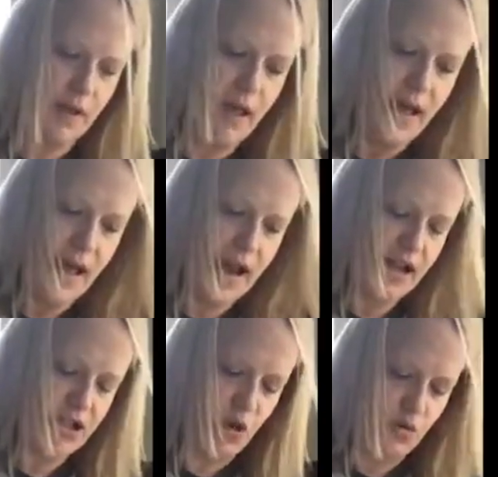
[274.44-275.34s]
And I
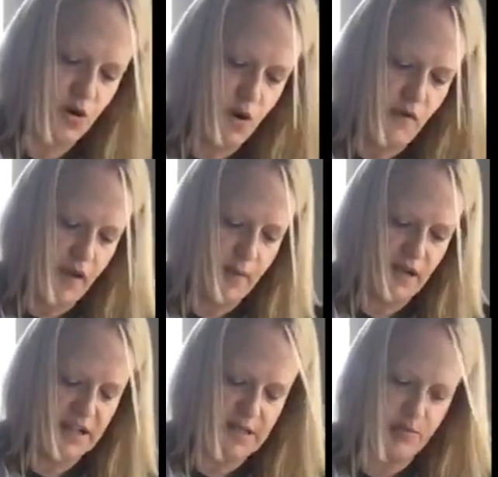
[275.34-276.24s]
don't know if I'm going
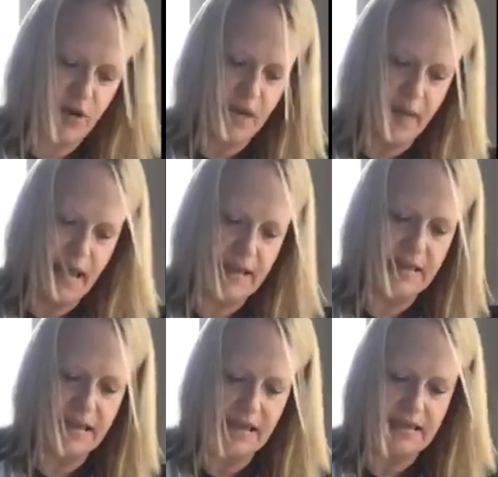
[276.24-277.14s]
to spray paint
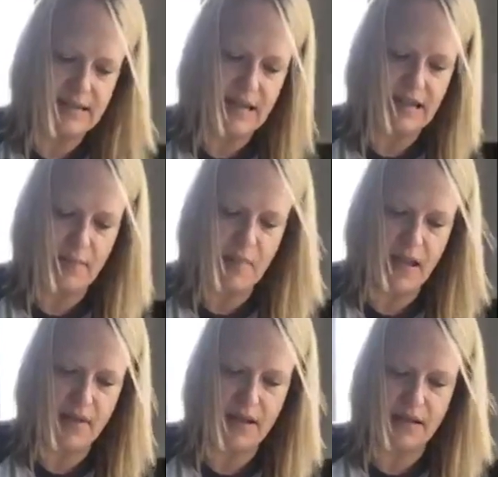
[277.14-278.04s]
these and then
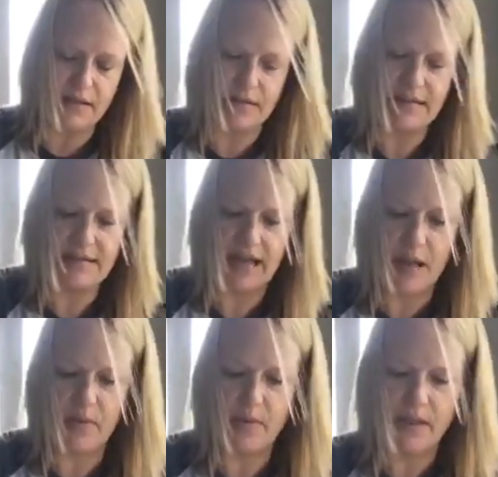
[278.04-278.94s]
maybe
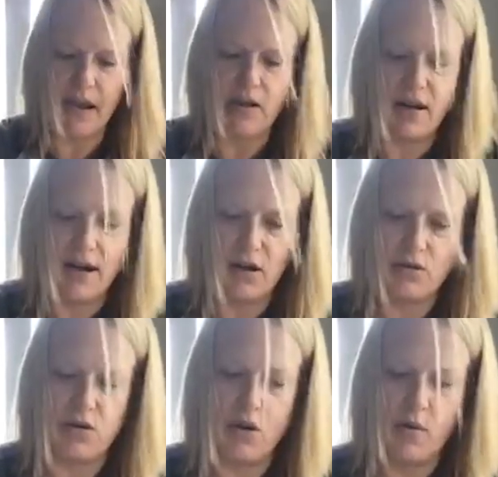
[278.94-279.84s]
stamp them later. I
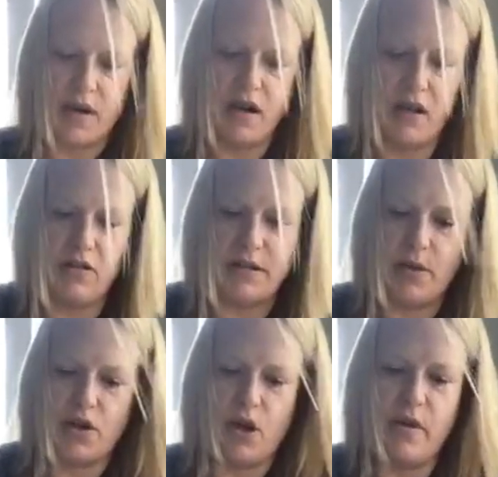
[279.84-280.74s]
don't know what colors I'm
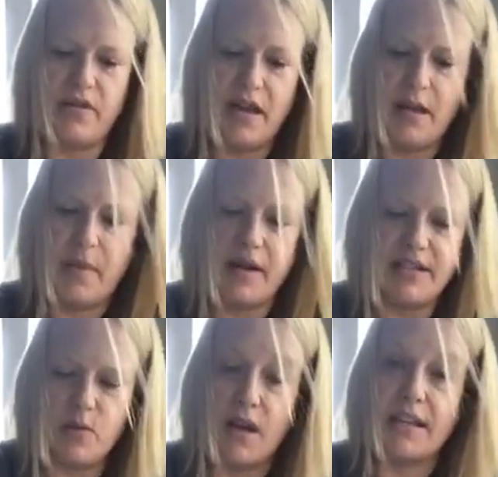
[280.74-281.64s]
going to go with yet, but I
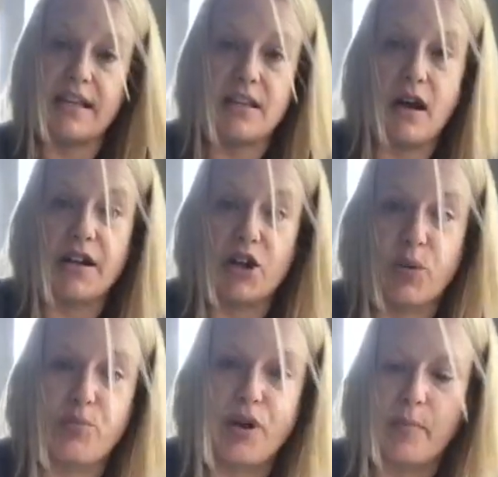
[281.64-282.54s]
just wanted to get on here
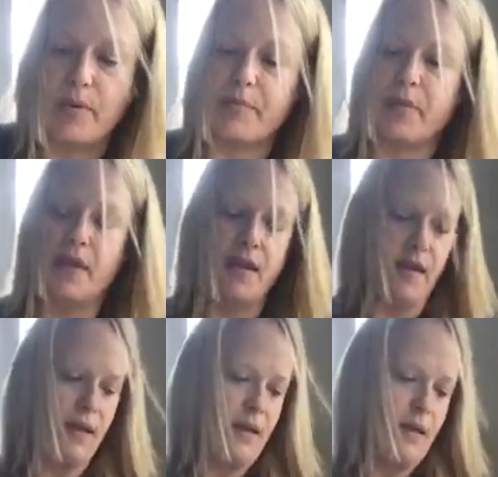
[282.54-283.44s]
and prep them,
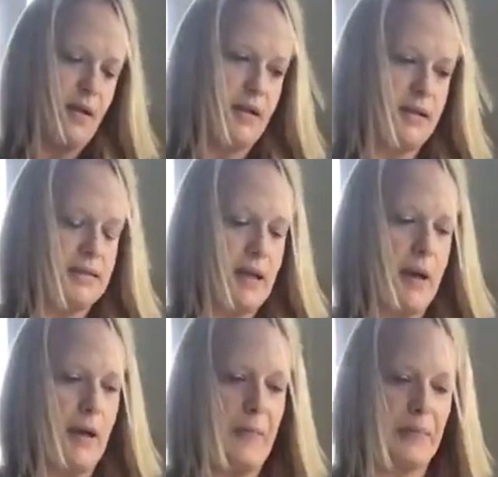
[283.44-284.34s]
because
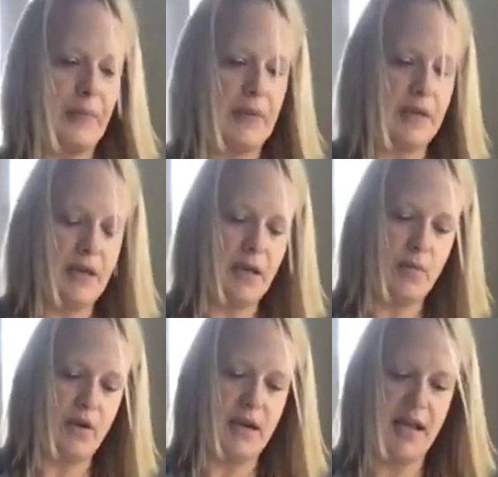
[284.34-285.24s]
I'm
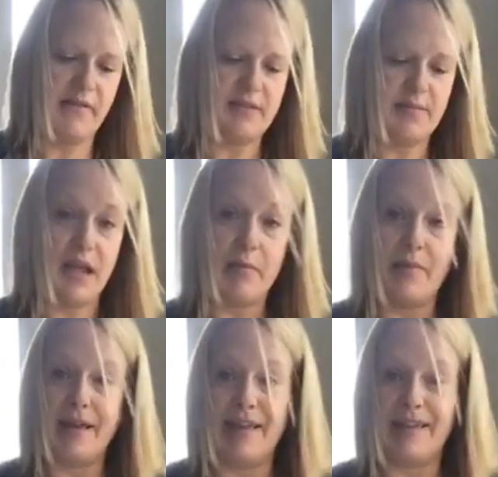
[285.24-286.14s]
going to have some time on
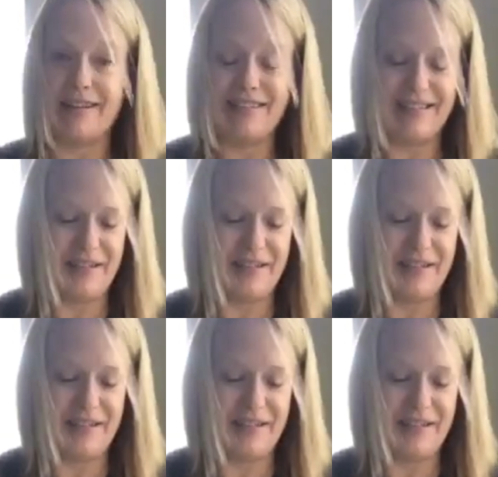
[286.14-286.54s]
my hands